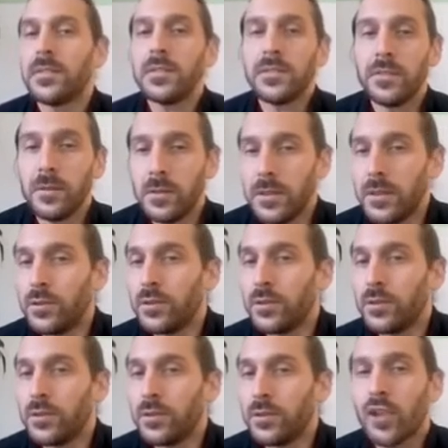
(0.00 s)
this will lead to
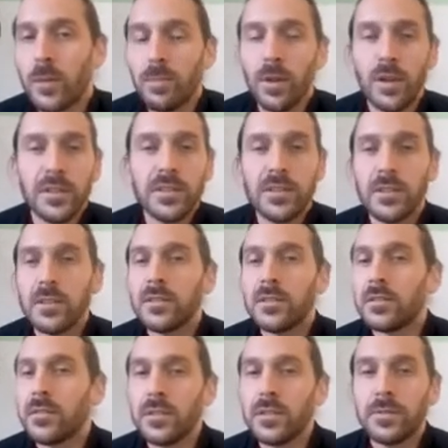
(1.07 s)
huge job
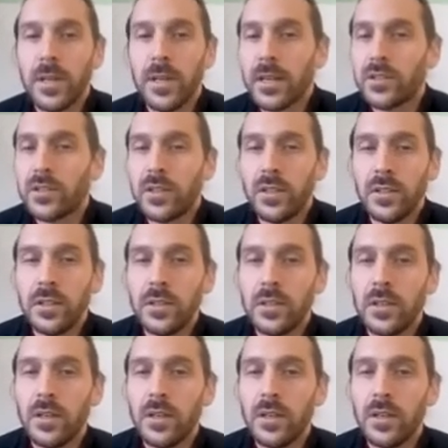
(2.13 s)
losses, this will actually